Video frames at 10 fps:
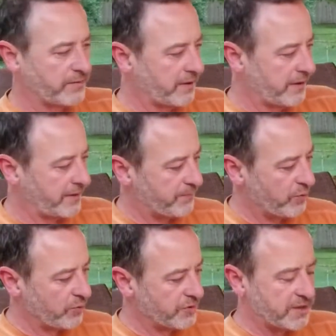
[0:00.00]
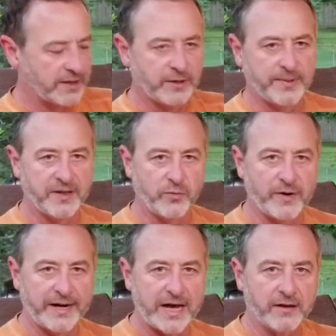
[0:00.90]
It pulls a little bit of the
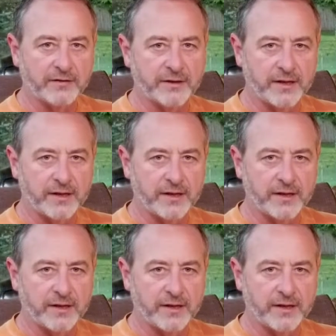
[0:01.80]
wine out.